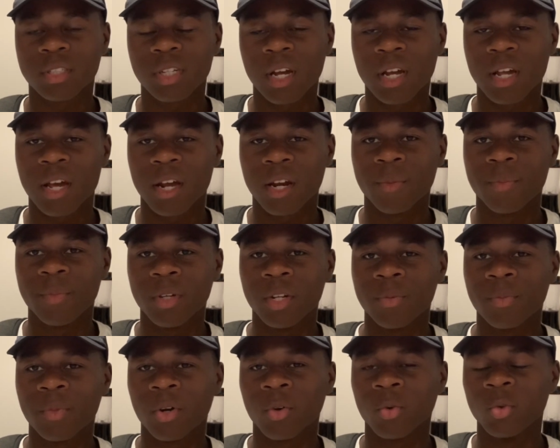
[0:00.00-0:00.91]
I kind of been in
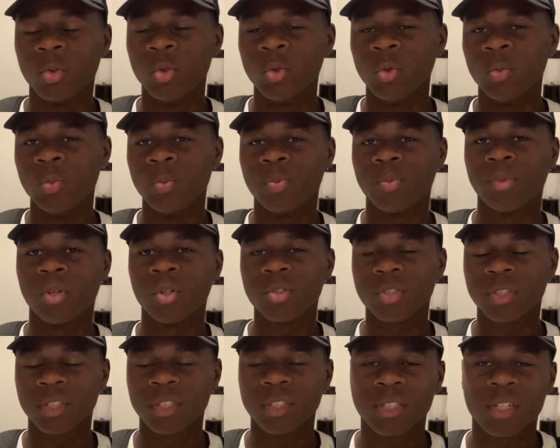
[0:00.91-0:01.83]
my room
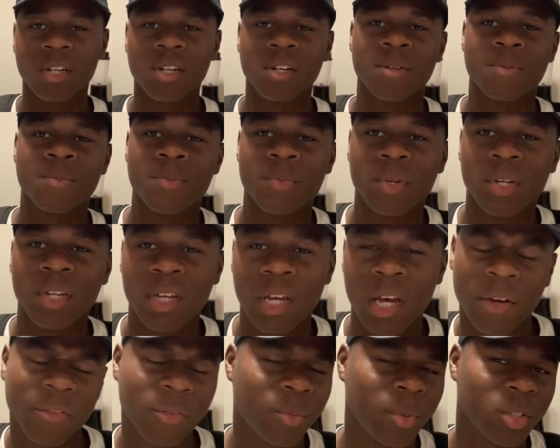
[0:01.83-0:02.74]
most of the time.
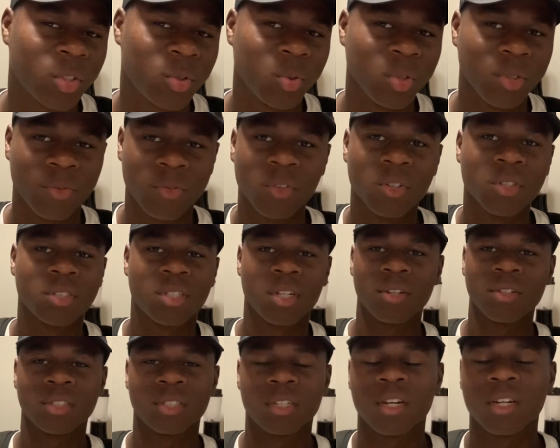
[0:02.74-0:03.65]
After my 21st, I
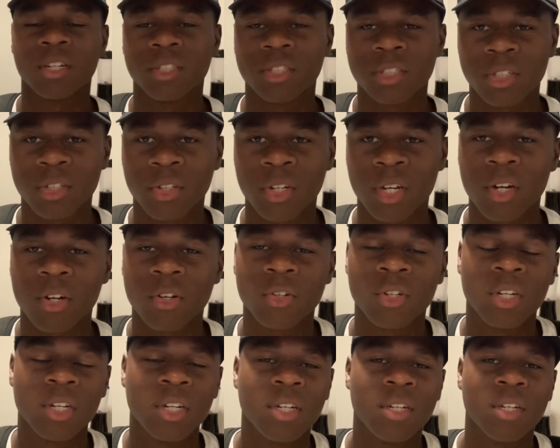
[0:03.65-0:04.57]
was kind of chilled out
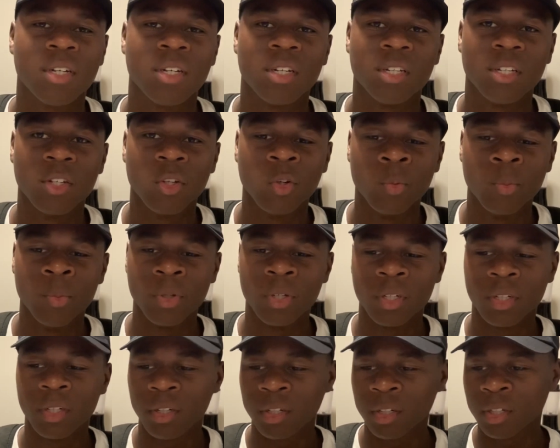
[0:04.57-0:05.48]
a little
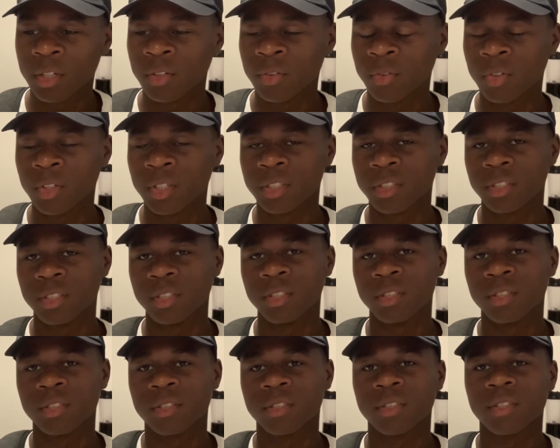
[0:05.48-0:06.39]
bit. I wanted to,
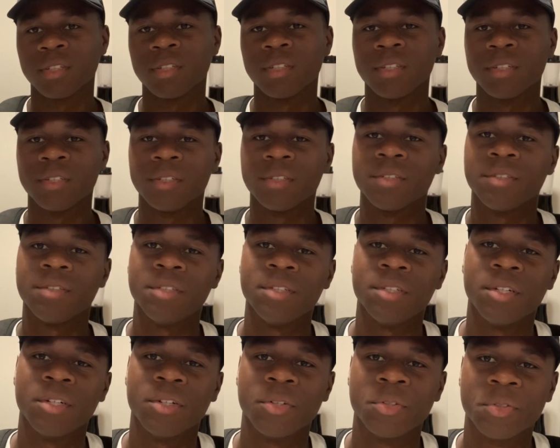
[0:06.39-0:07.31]
you
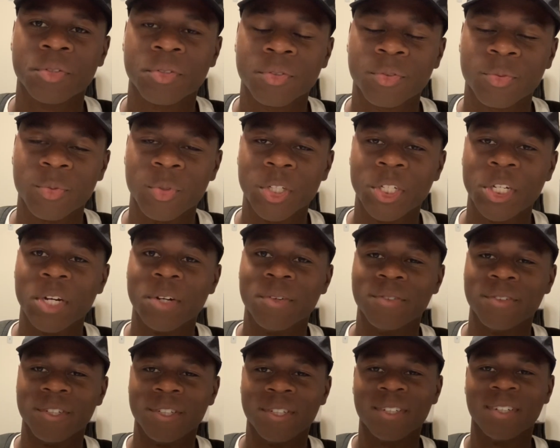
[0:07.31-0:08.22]
know,
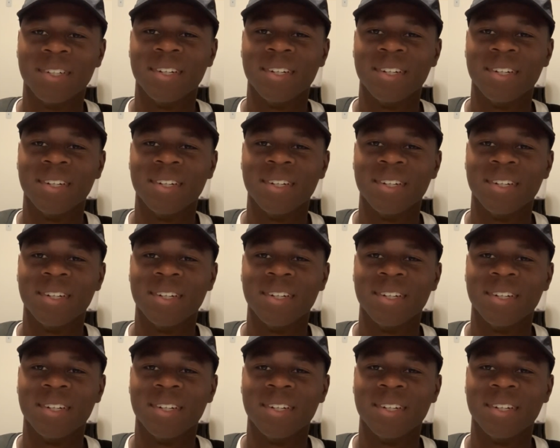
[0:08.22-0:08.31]
recover.